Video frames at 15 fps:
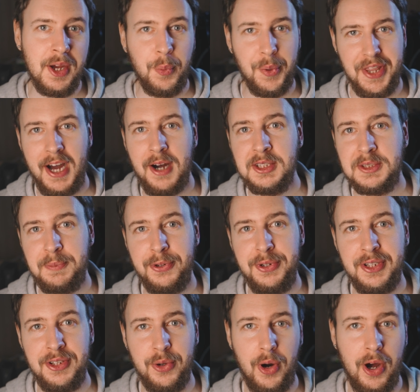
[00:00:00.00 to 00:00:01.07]
without
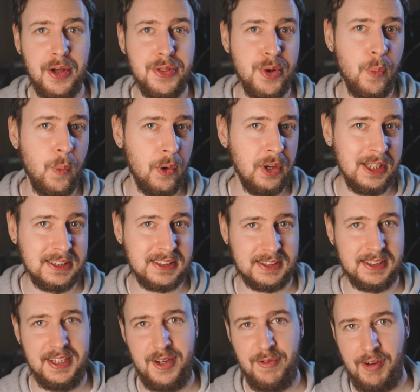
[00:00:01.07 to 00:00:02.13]
putting your other
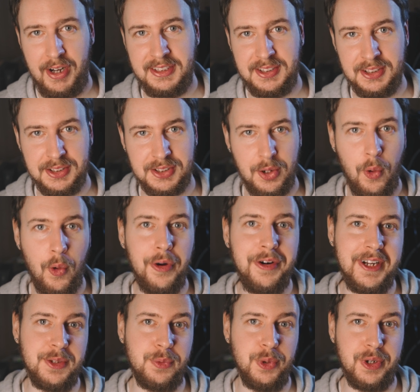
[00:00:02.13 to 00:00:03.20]
wallets, devices or
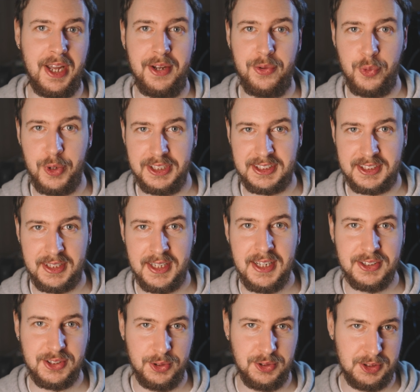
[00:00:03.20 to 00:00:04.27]
network at risk.
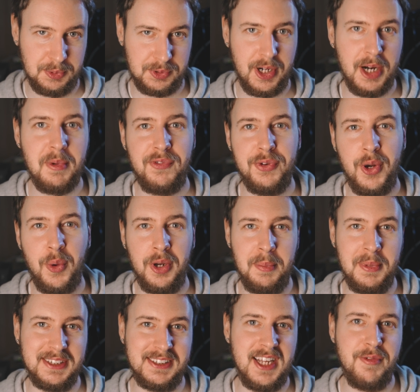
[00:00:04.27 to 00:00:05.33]
So subscribe if you don't want to
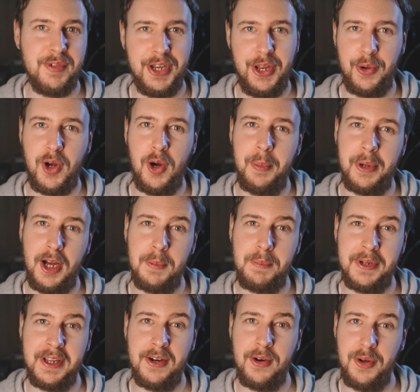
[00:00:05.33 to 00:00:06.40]
miss that video coming up
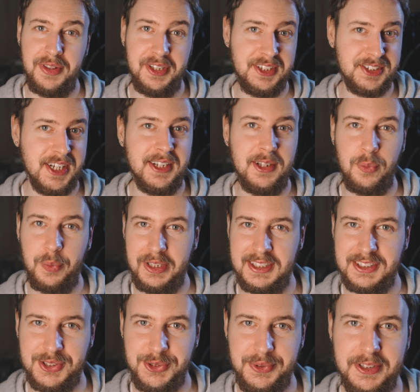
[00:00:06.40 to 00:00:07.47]
here on the channel really
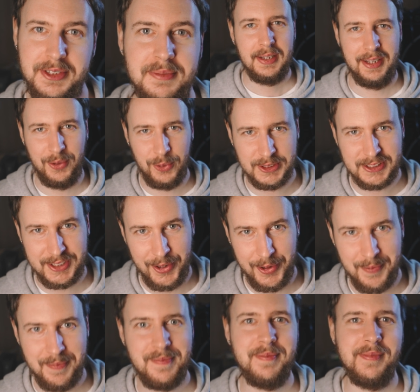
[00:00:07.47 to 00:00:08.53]
soon. And also,